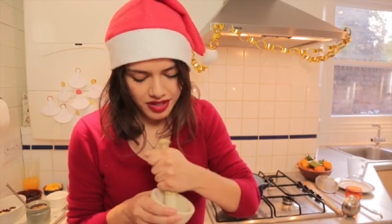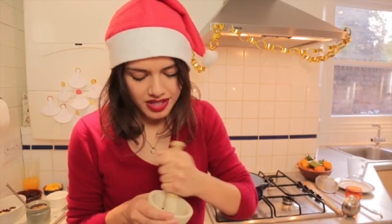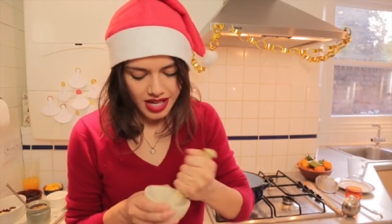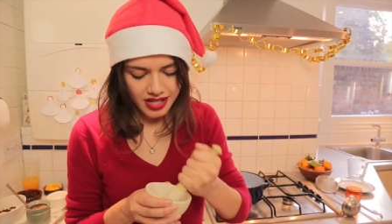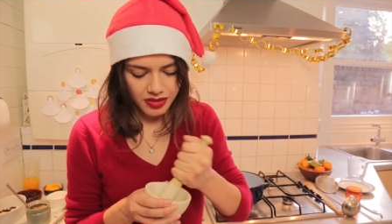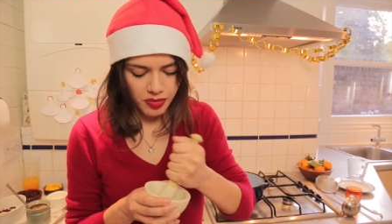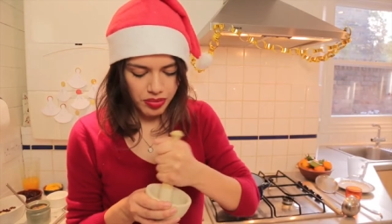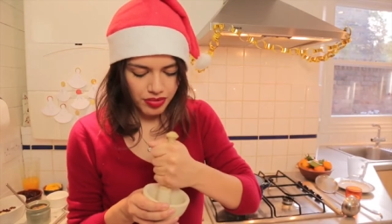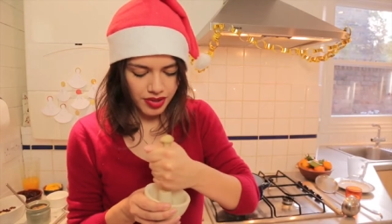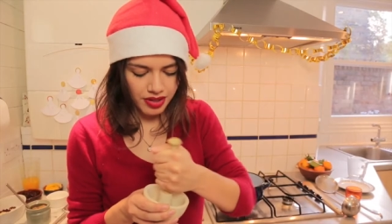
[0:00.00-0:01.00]
once they're sort of
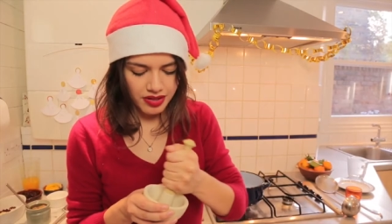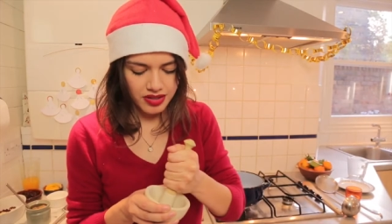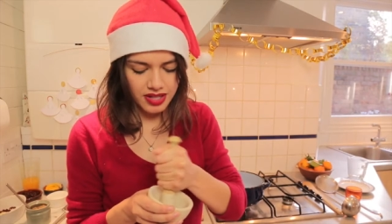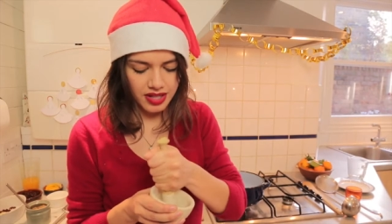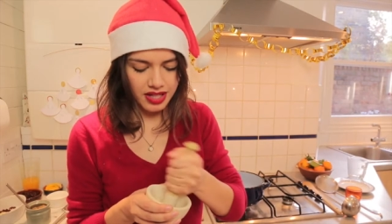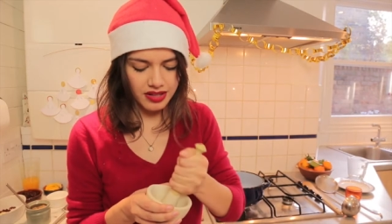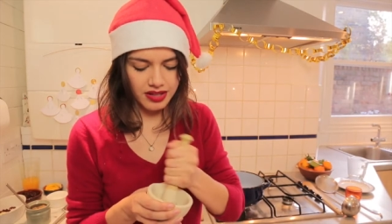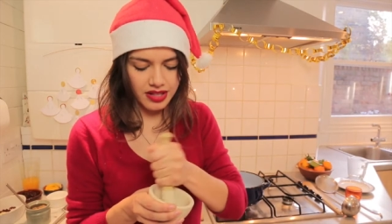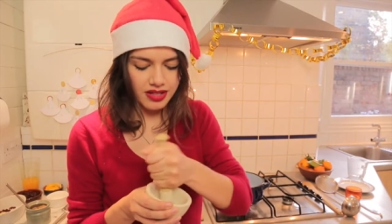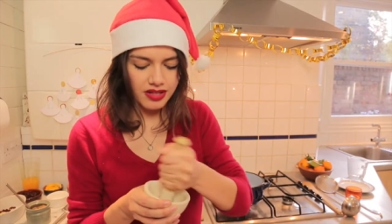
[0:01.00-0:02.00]
bruised and you're
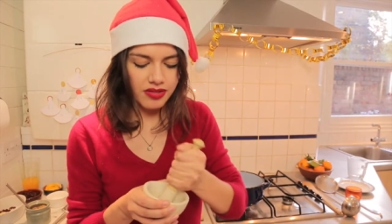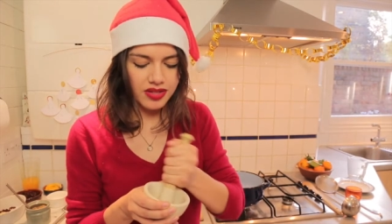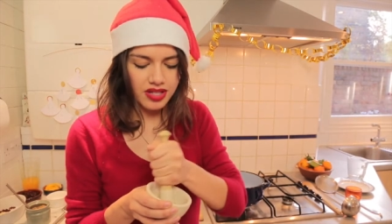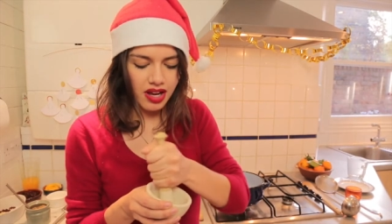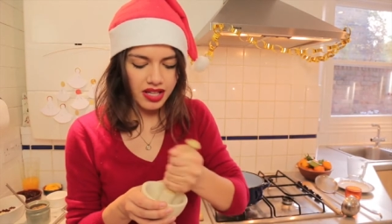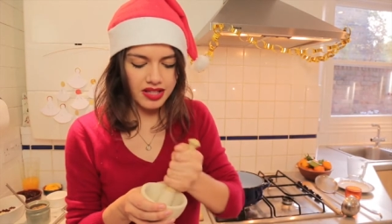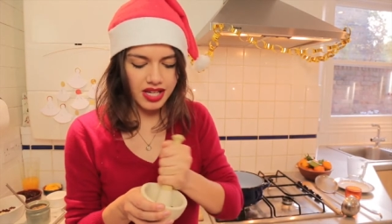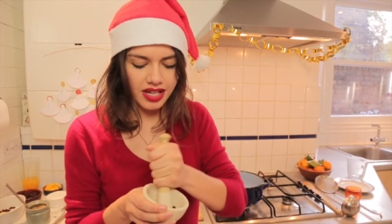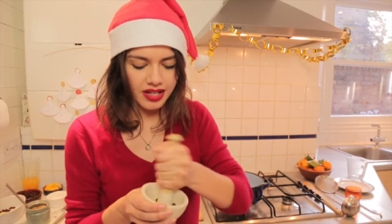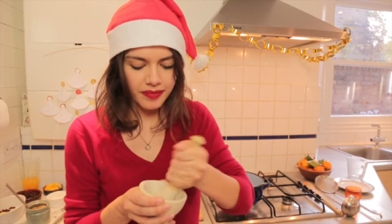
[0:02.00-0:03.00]
sort of starting
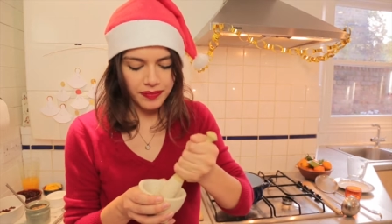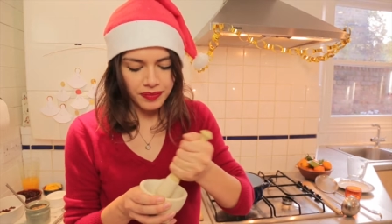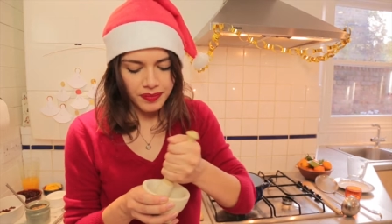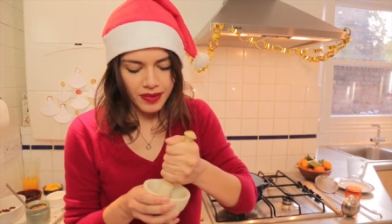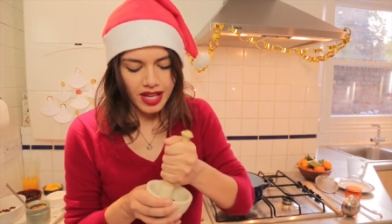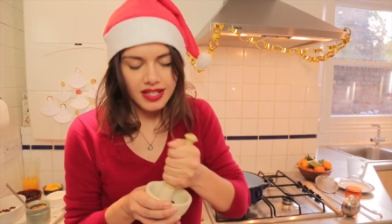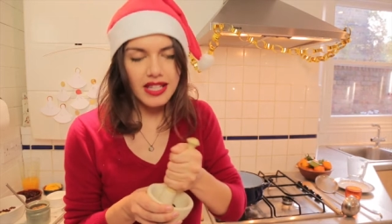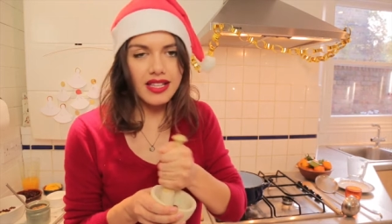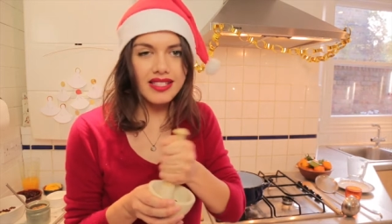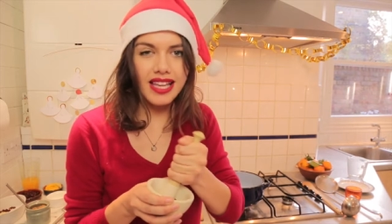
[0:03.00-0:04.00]
to
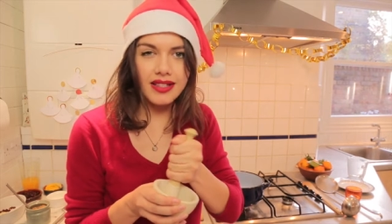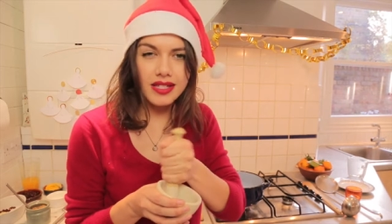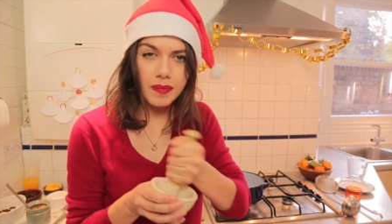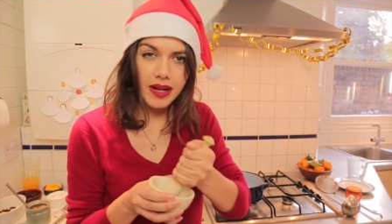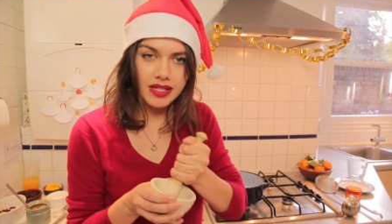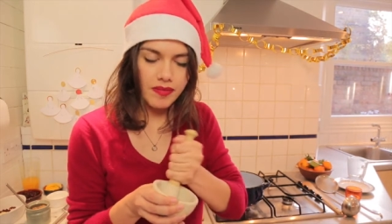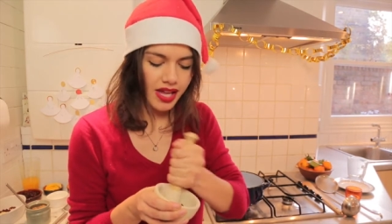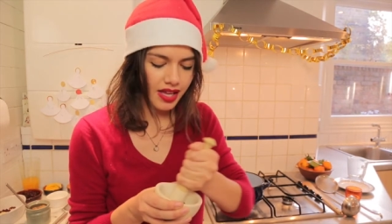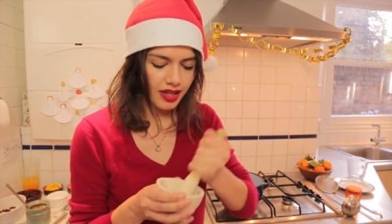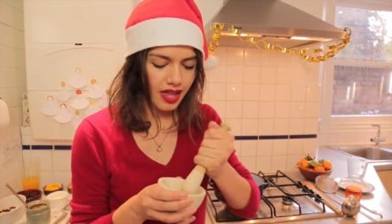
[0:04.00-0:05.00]
see the skin split a
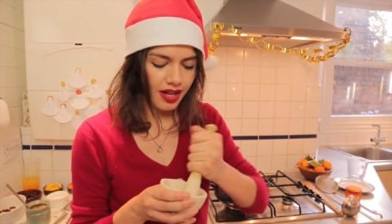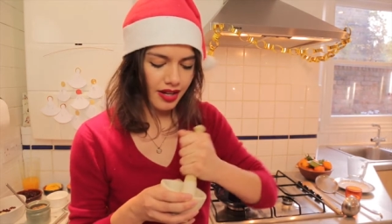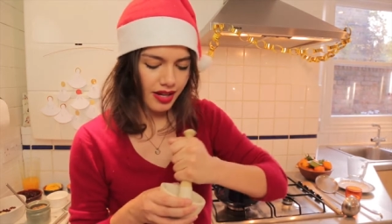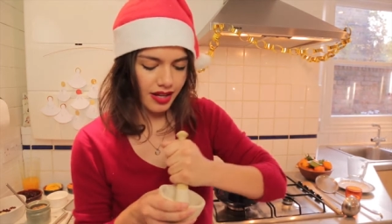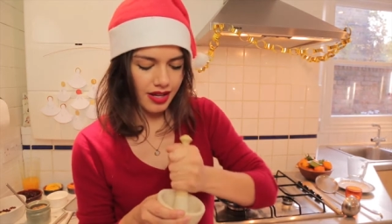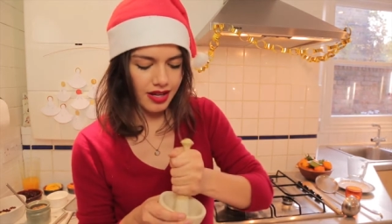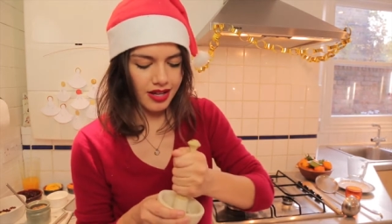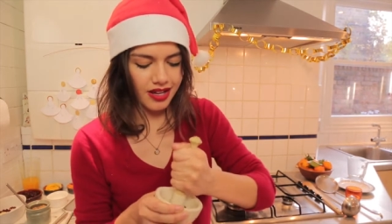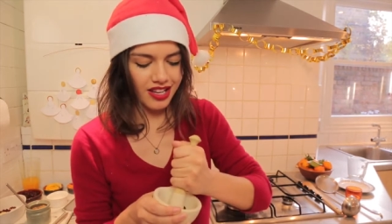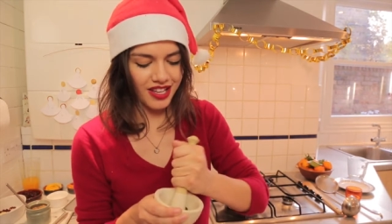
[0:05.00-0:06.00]
bit, then
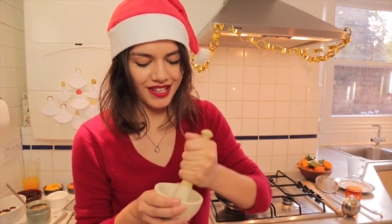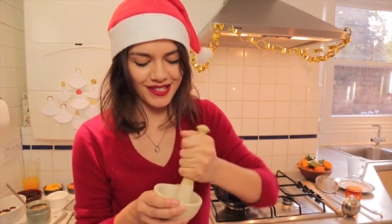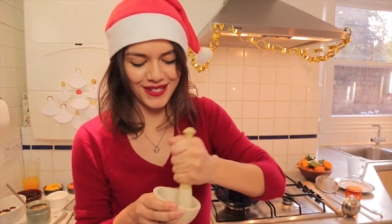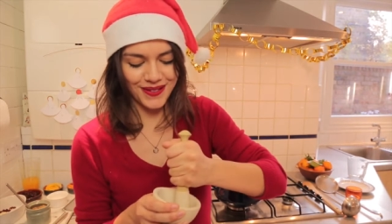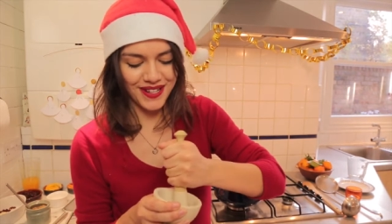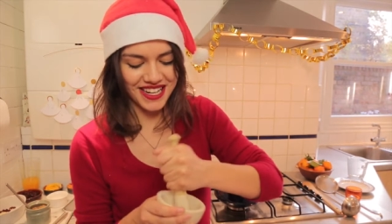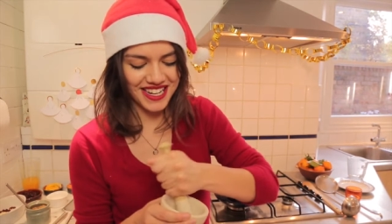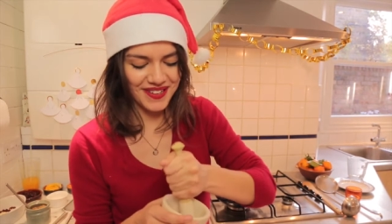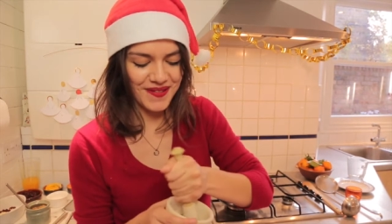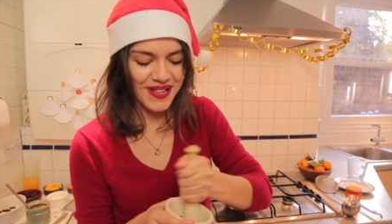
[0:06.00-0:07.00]
you just want
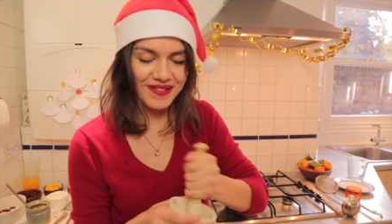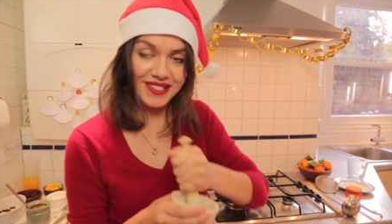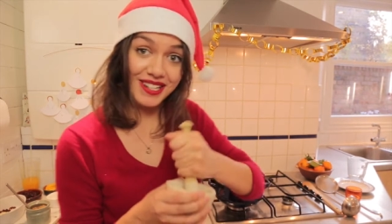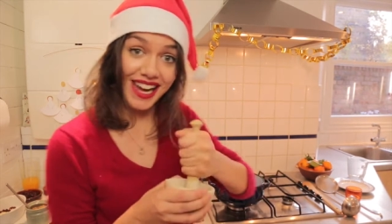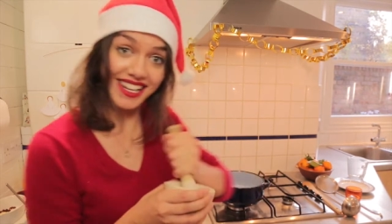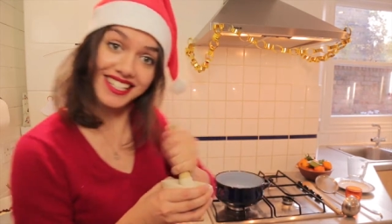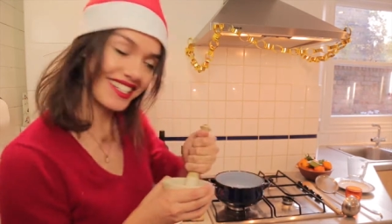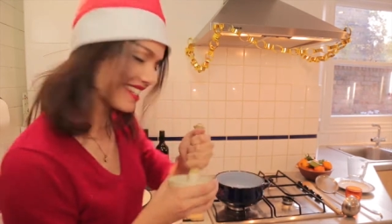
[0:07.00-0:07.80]
to put them straight